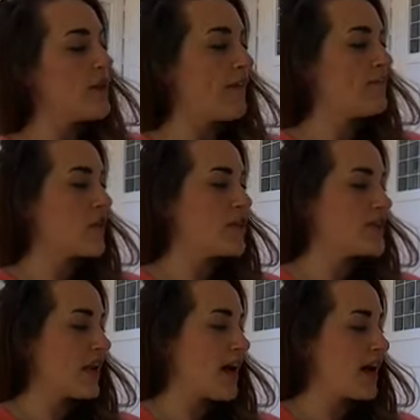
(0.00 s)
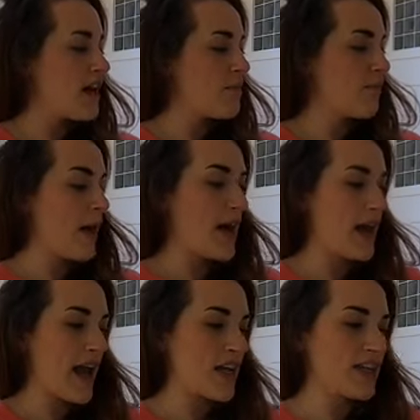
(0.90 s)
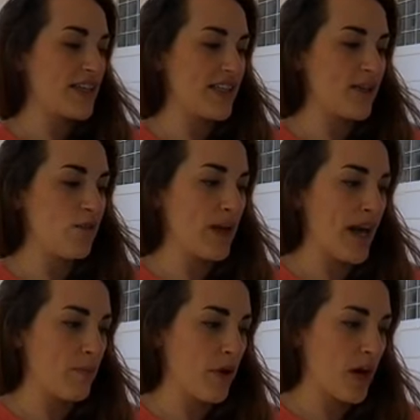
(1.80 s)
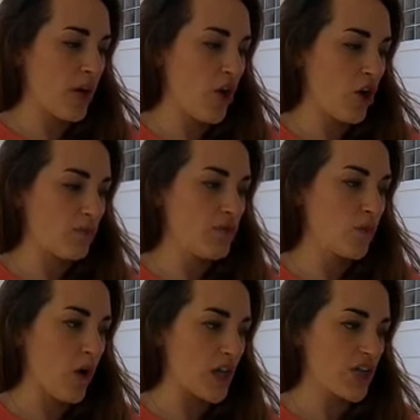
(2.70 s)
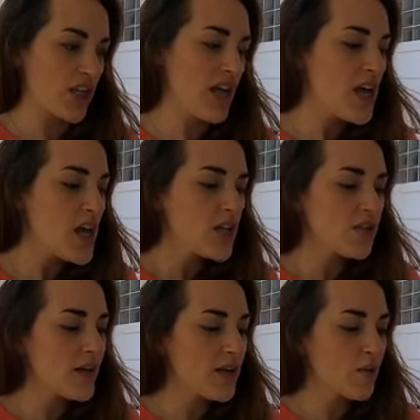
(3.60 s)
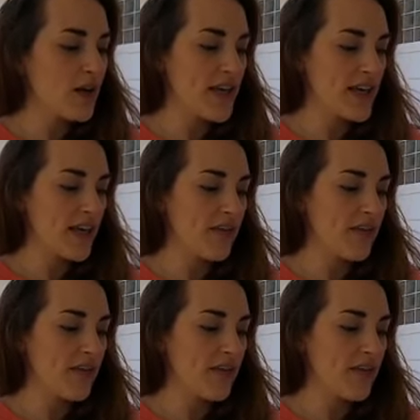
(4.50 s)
when I first got it, but I could see when I brought it home to wash it. So I didn't want to